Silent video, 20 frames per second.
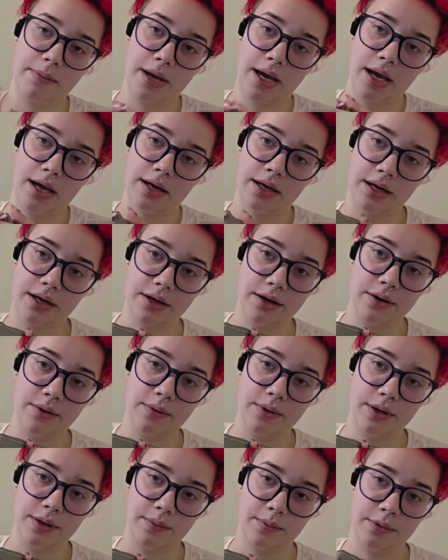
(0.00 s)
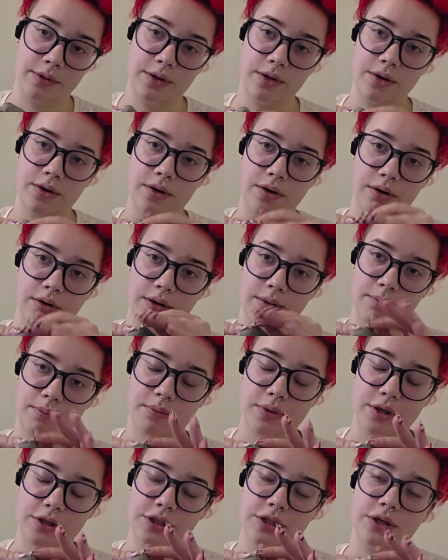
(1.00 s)
back I go in with the awl
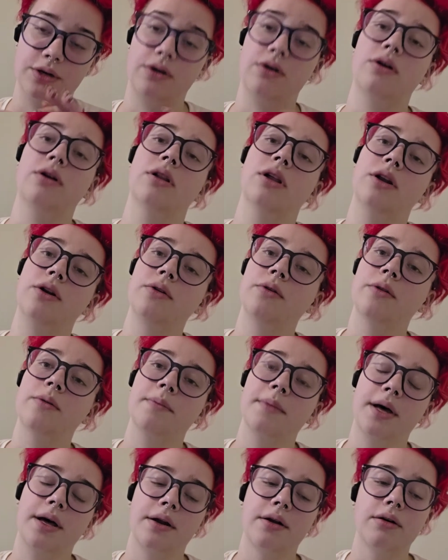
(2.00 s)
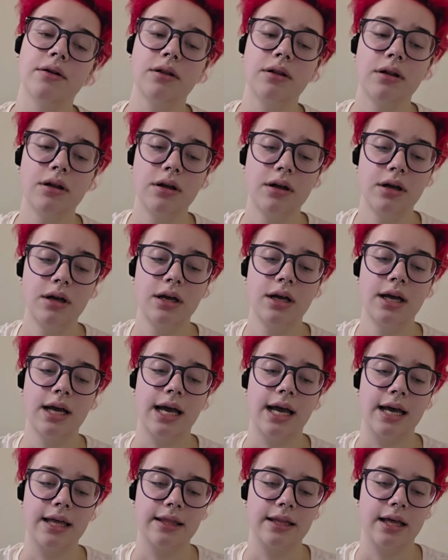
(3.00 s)
and push it all under the metal,
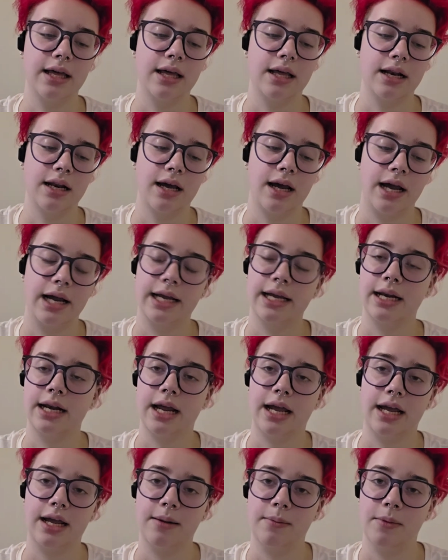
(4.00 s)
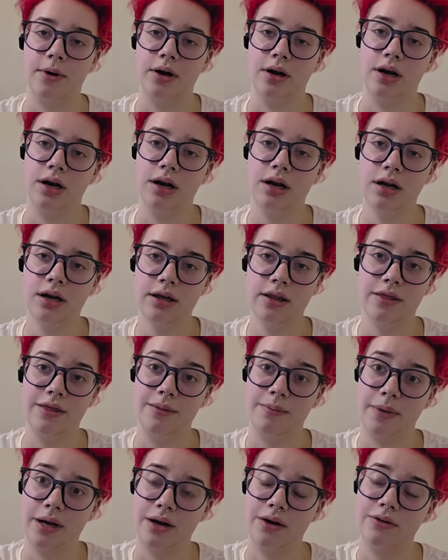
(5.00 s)
and then I can hammer
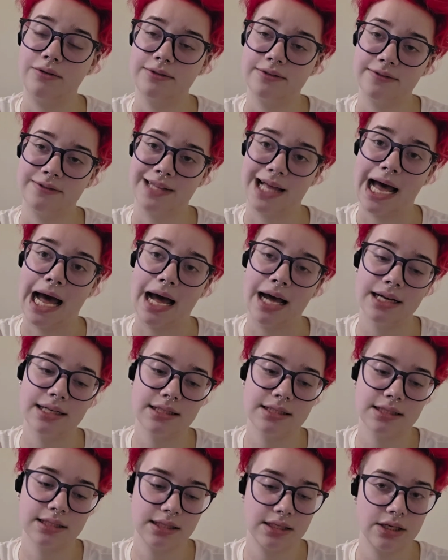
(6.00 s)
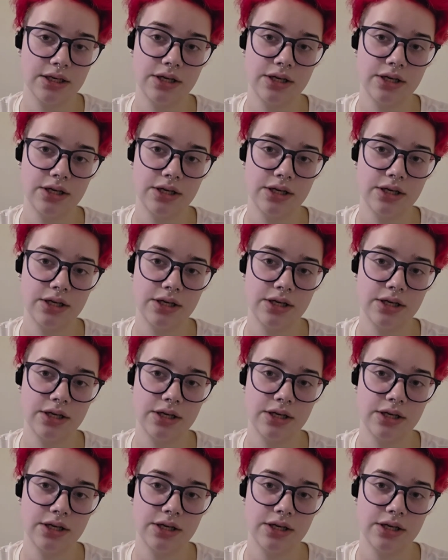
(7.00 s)
the metal flat